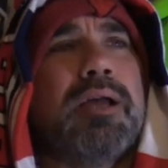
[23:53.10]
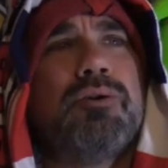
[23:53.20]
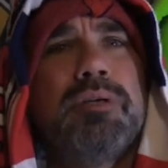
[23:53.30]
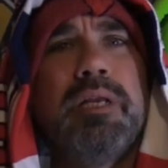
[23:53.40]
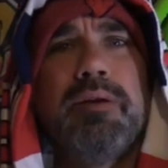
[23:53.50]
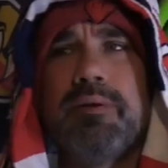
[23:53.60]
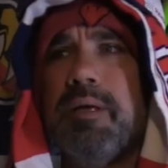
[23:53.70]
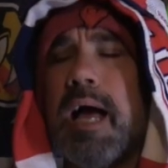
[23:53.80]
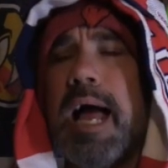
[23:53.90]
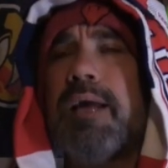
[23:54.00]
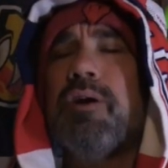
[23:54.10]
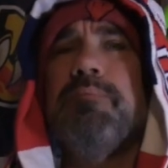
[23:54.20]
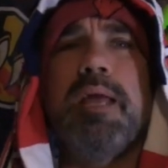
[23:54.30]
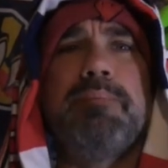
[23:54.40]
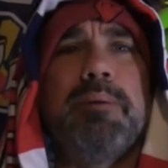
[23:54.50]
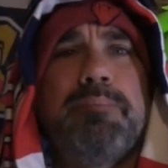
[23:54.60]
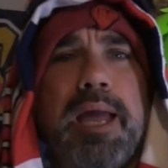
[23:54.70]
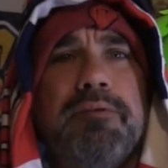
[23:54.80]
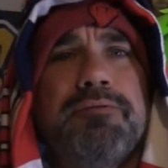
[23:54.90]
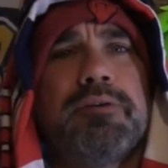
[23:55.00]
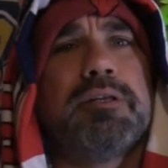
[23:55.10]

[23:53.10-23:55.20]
couldn't even, I could maybe pay for